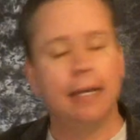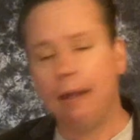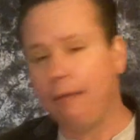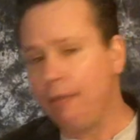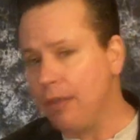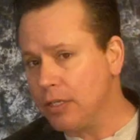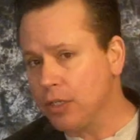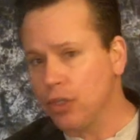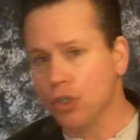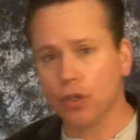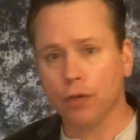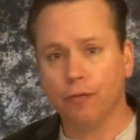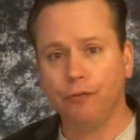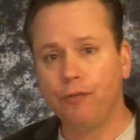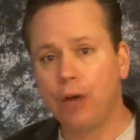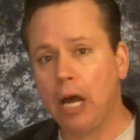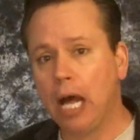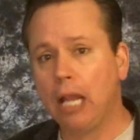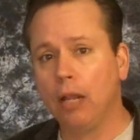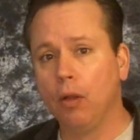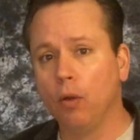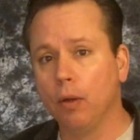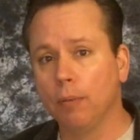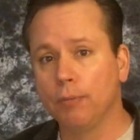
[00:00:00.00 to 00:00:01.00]
Now this is a
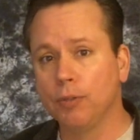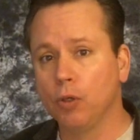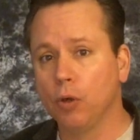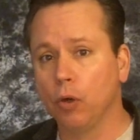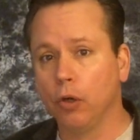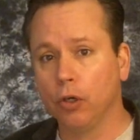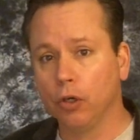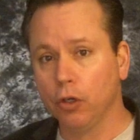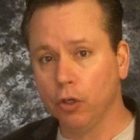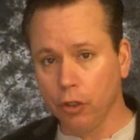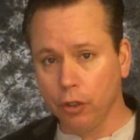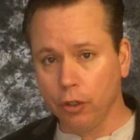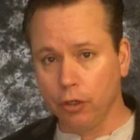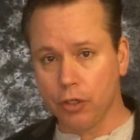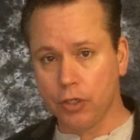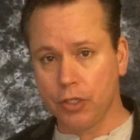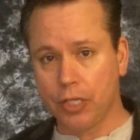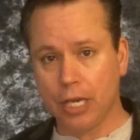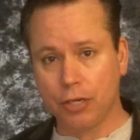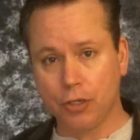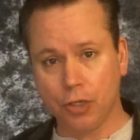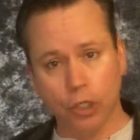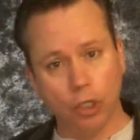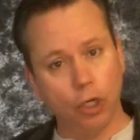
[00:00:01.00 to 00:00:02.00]
follow-up to our earlier
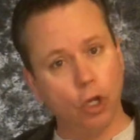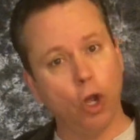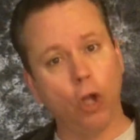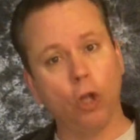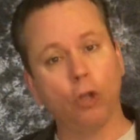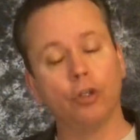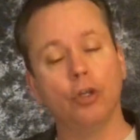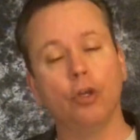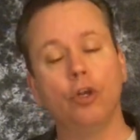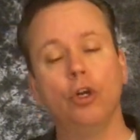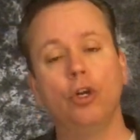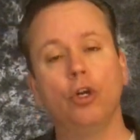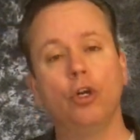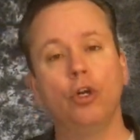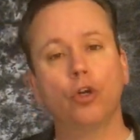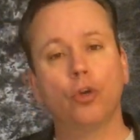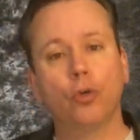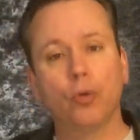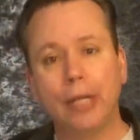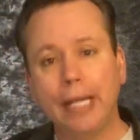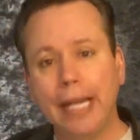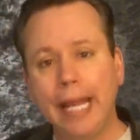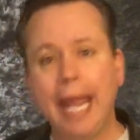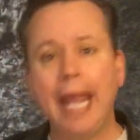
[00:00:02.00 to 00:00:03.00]
session called
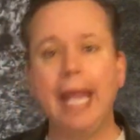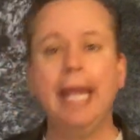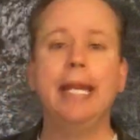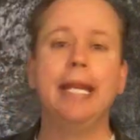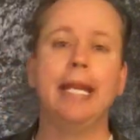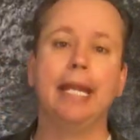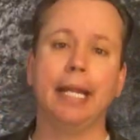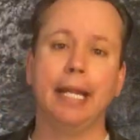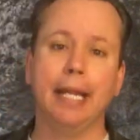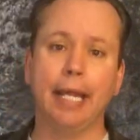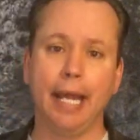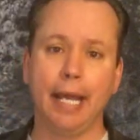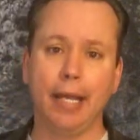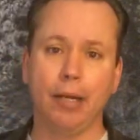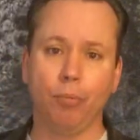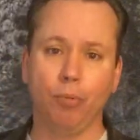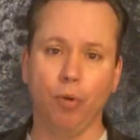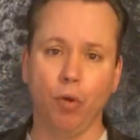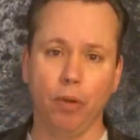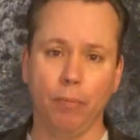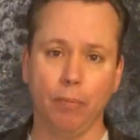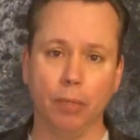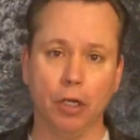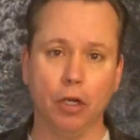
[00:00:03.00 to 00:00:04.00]
creating an
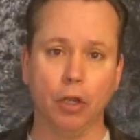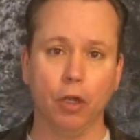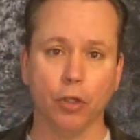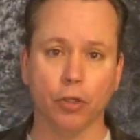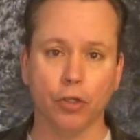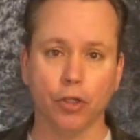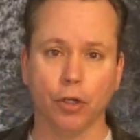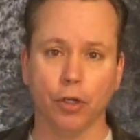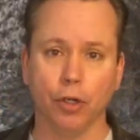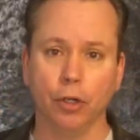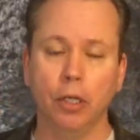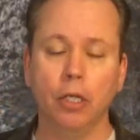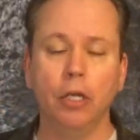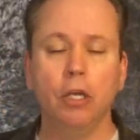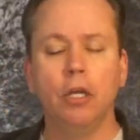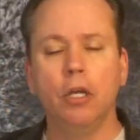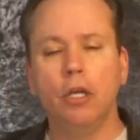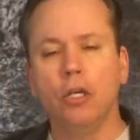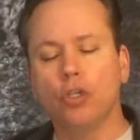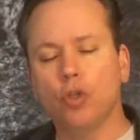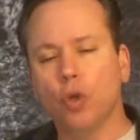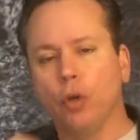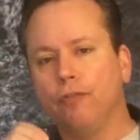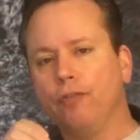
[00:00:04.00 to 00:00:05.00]
appointment culture.
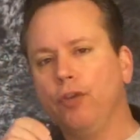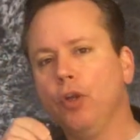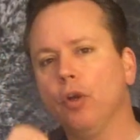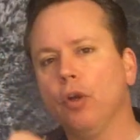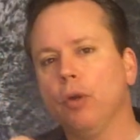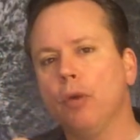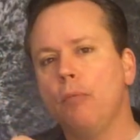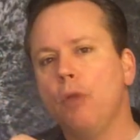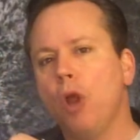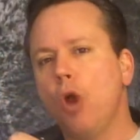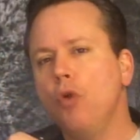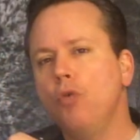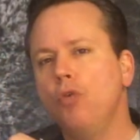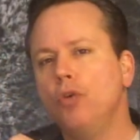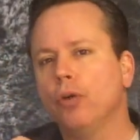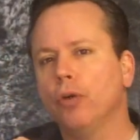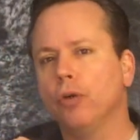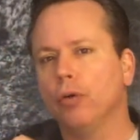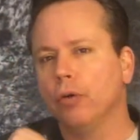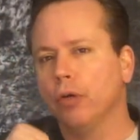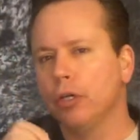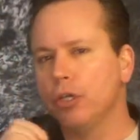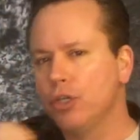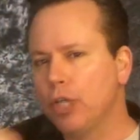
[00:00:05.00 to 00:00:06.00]
So if you're an owner
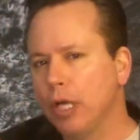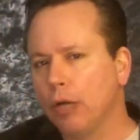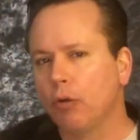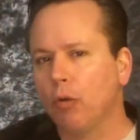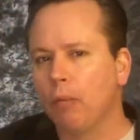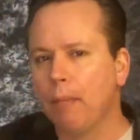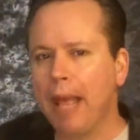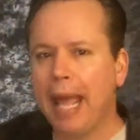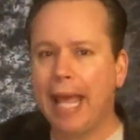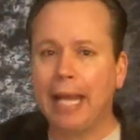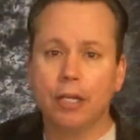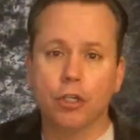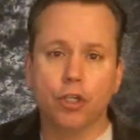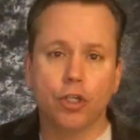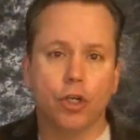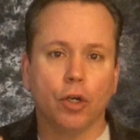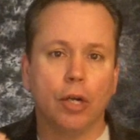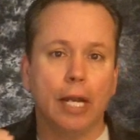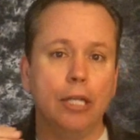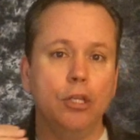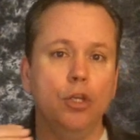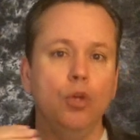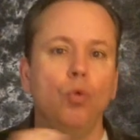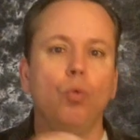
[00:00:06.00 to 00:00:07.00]
or a general manager
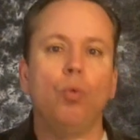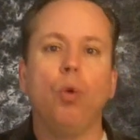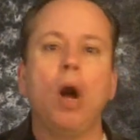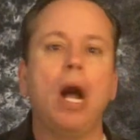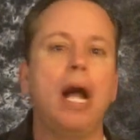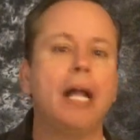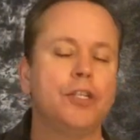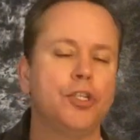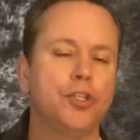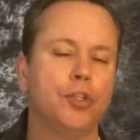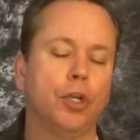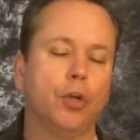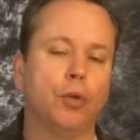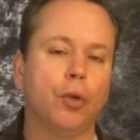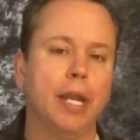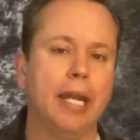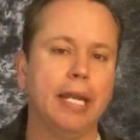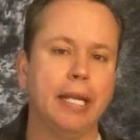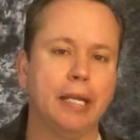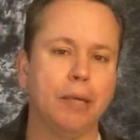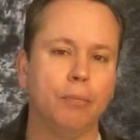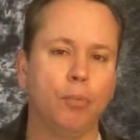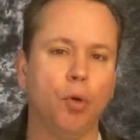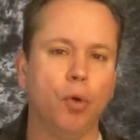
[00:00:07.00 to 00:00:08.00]
and you watched
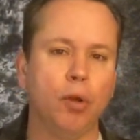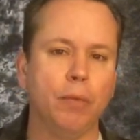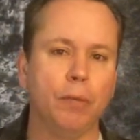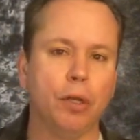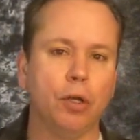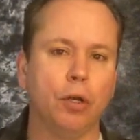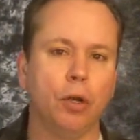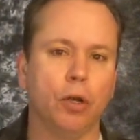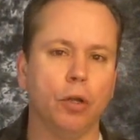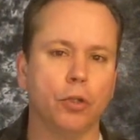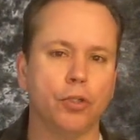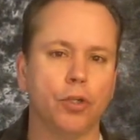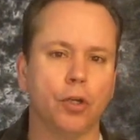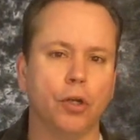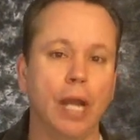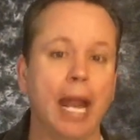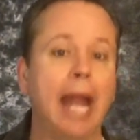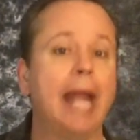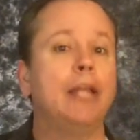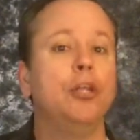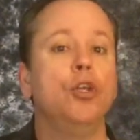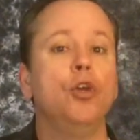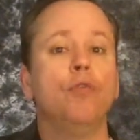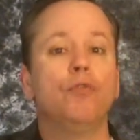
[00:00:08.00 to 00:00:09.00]
creating appointment culture
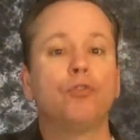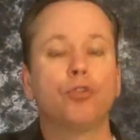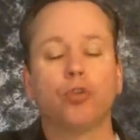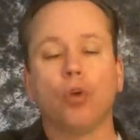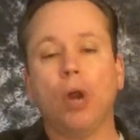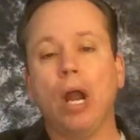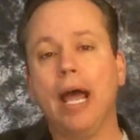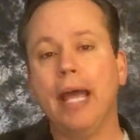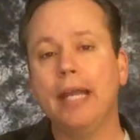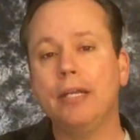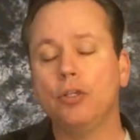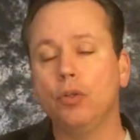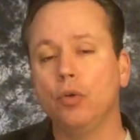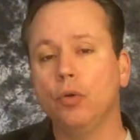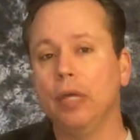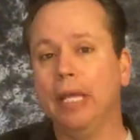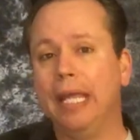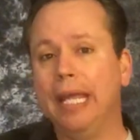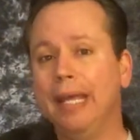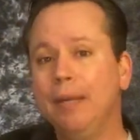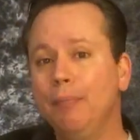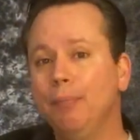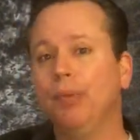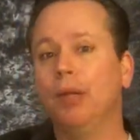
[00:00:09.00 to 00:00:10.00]
and you've tried to
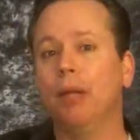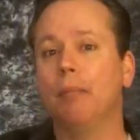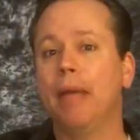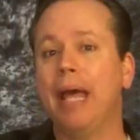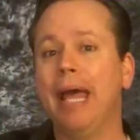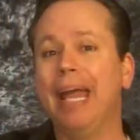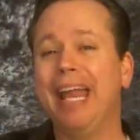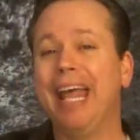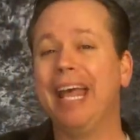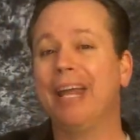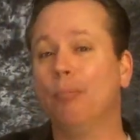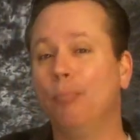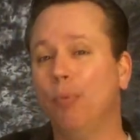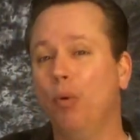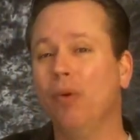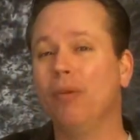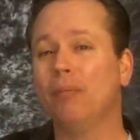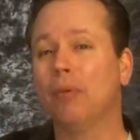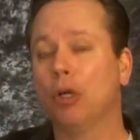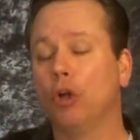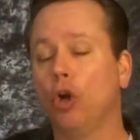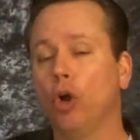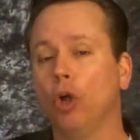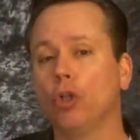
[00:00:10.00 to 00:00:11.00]
implement an
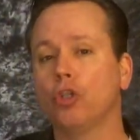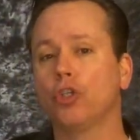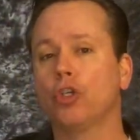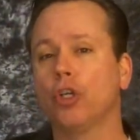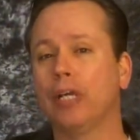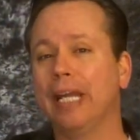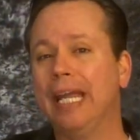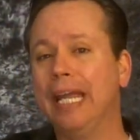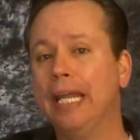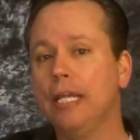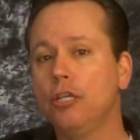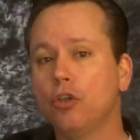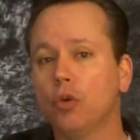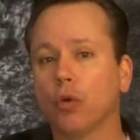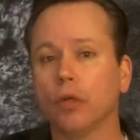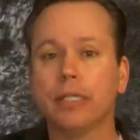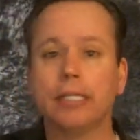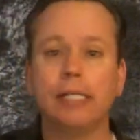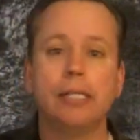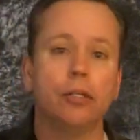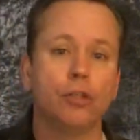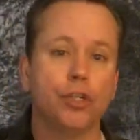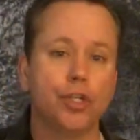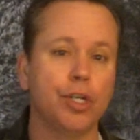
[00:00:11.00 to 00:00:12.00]
appointment culture in your
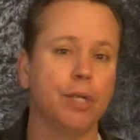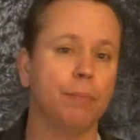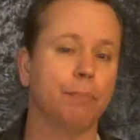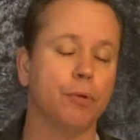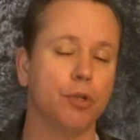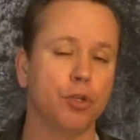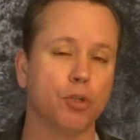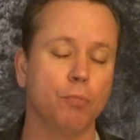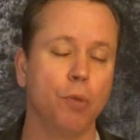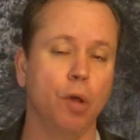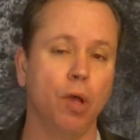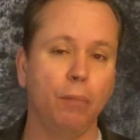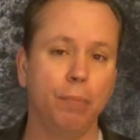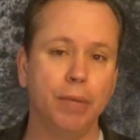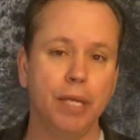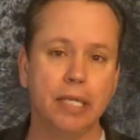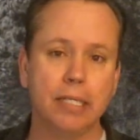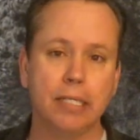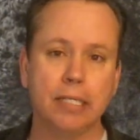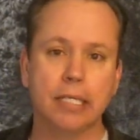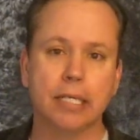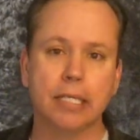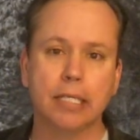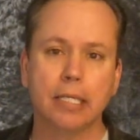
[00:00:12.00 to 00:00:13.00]
dealership or small
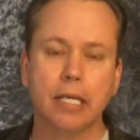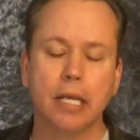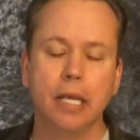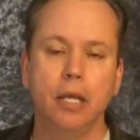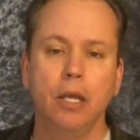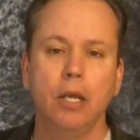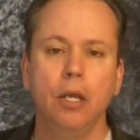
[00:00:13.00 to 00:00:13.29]
business,